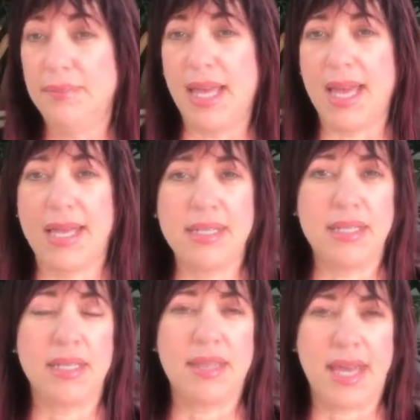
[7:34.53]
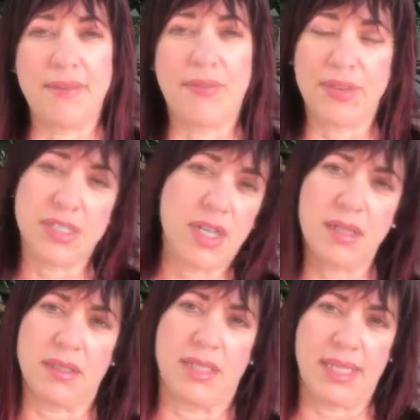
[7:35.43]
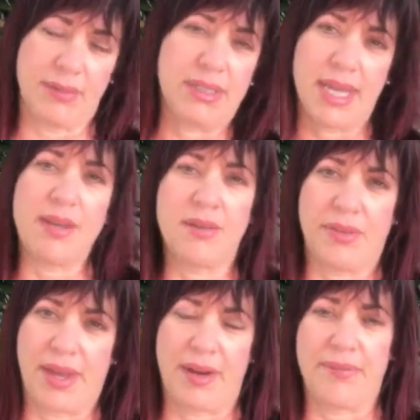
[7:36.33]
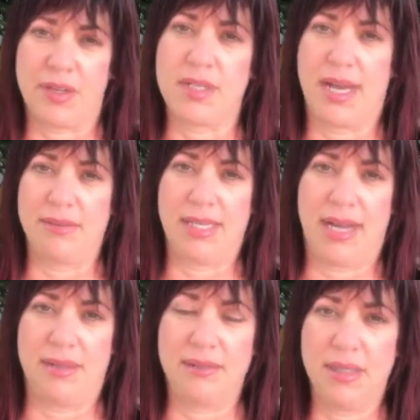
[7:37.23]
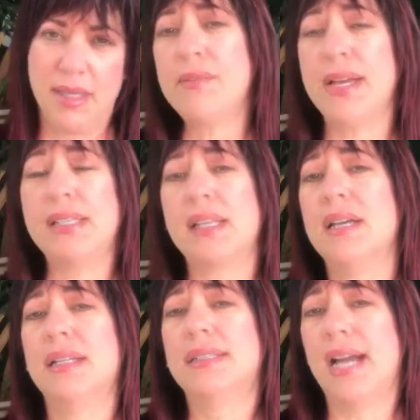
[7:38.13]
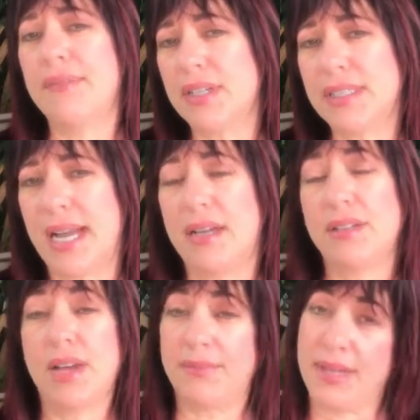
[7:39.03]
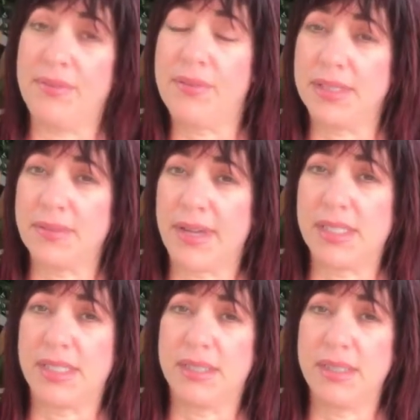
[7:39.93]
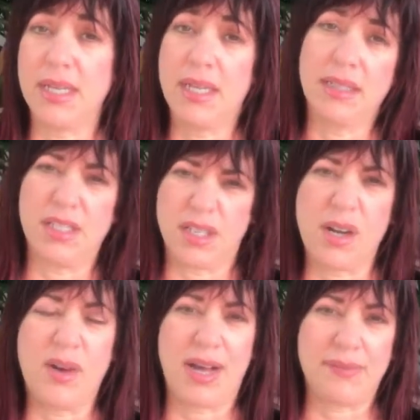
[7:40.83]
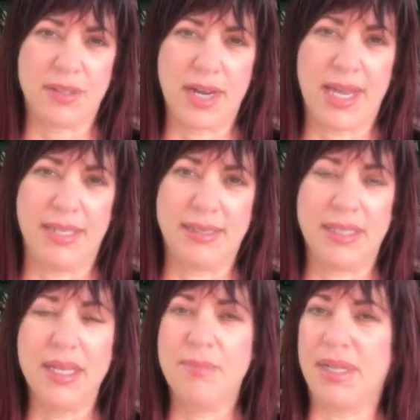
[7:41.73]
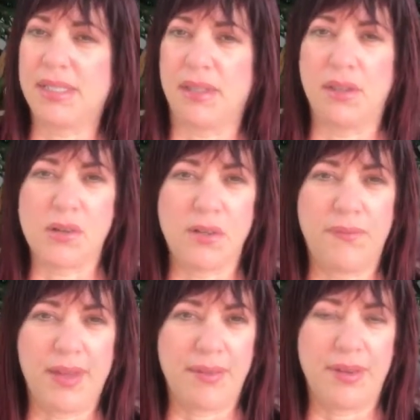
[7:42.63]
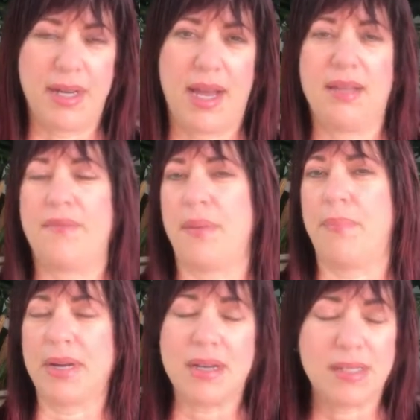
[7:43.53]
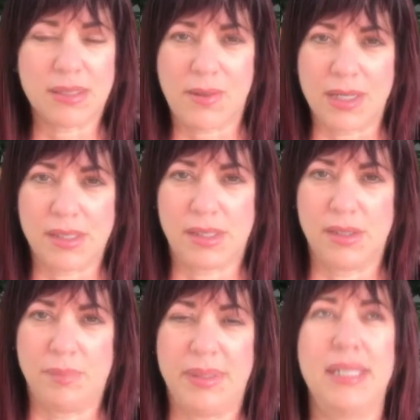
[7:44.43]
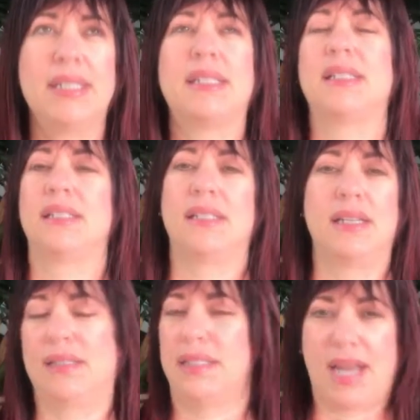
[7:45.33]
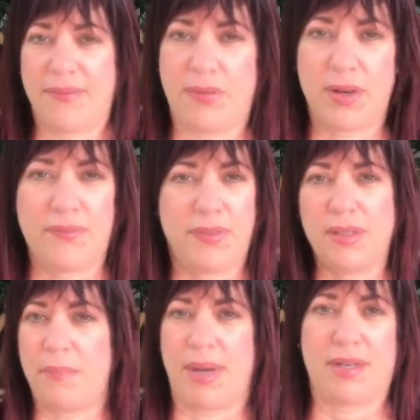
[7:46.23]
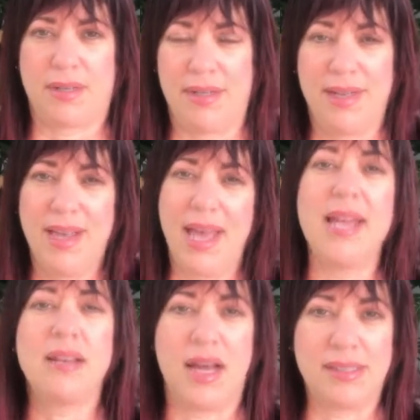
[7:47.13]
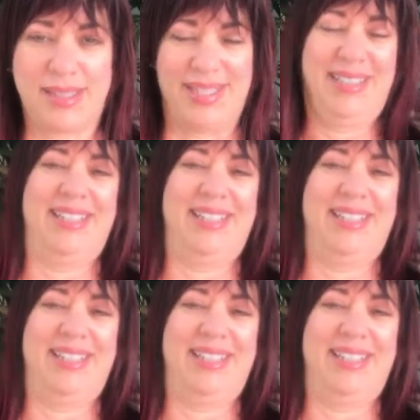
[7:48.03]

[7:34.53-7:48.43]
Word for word: And they have a free shuttle that will take you there if you're downtown. Anyways, Tavern in Town, you have to have a reservation unless you go after 8. But it's a local favorite. I love the butternut squash soup. It is to die for, full of butter and nuts.